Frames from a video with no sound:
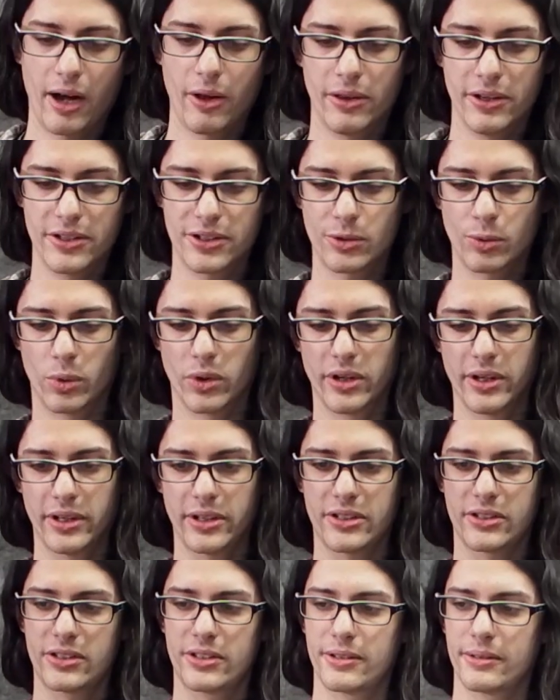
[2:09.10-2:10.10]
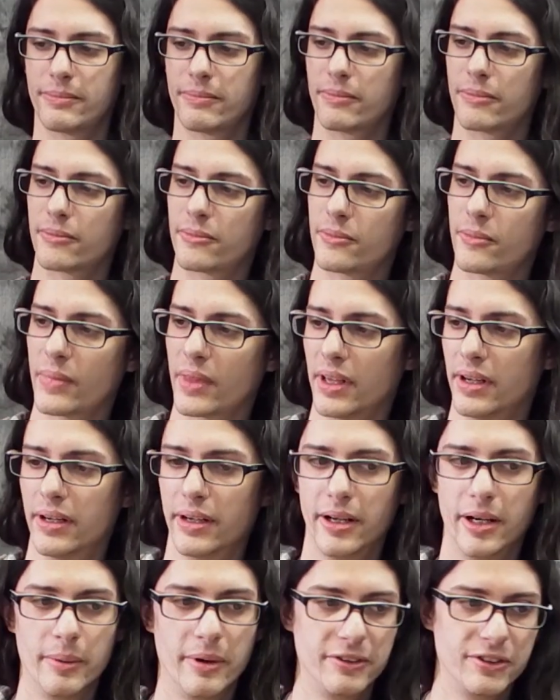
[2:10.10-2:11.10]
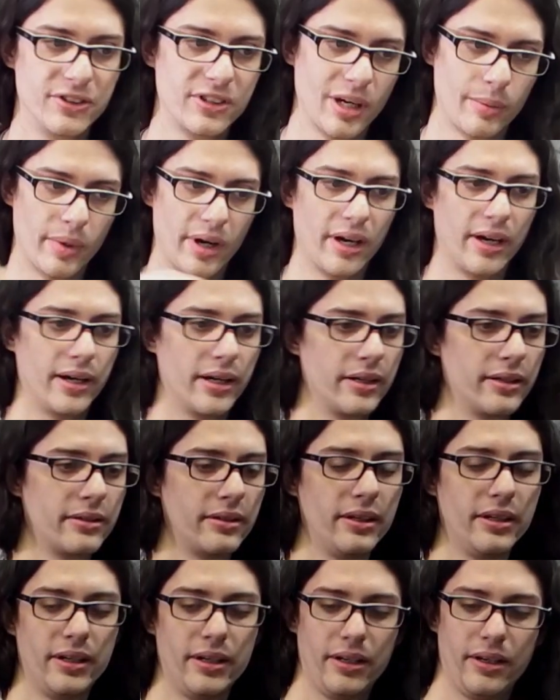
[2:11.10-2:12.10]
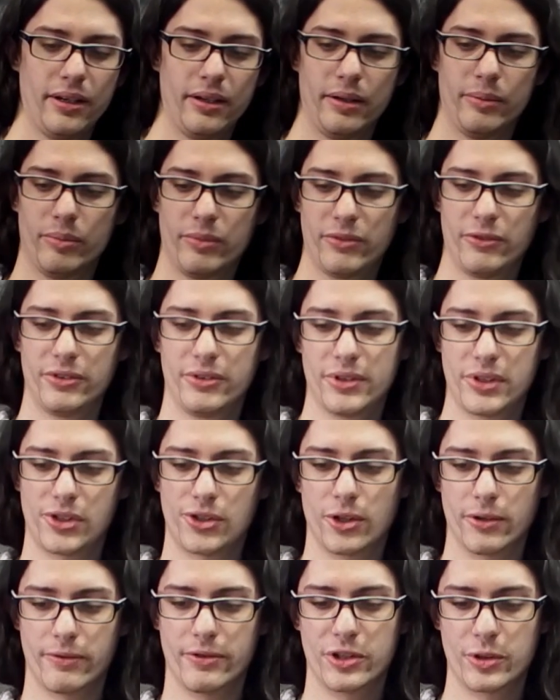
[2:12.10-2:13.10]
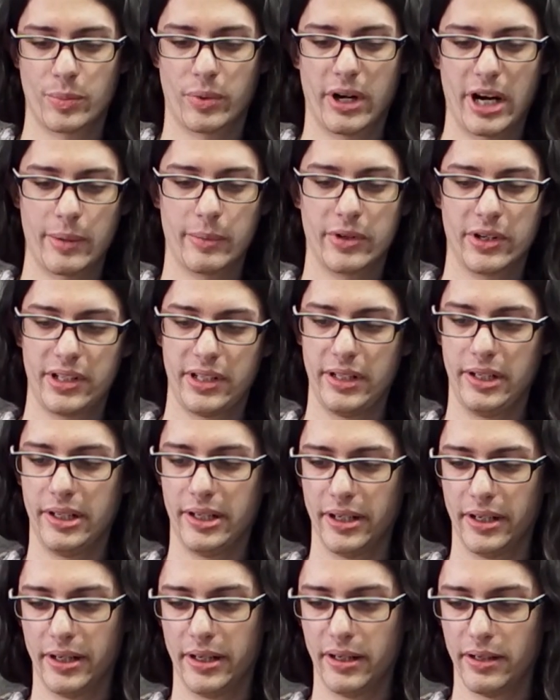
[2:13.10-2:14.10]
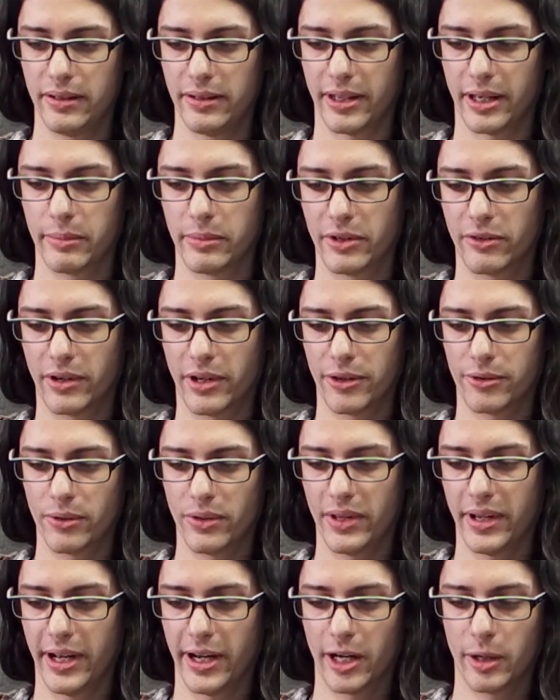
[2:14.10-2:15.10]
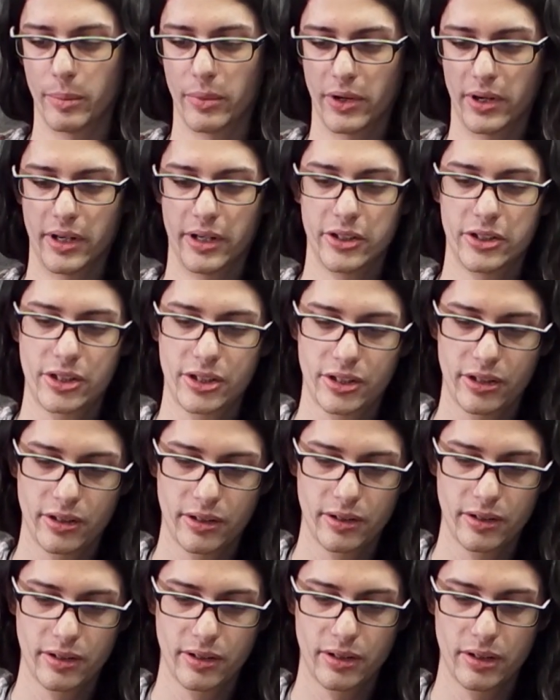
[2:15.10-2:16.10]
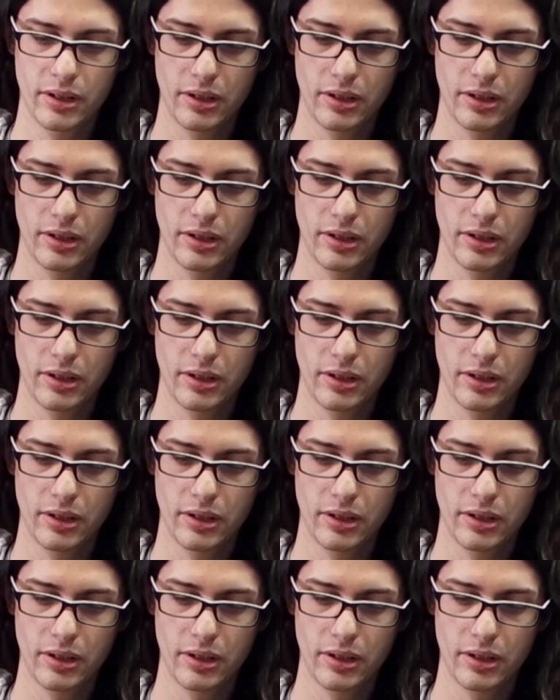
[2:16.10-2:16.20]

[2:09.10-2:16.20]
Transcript: how this works. I just got my surface primer here that I'm gonna run through the airbrush.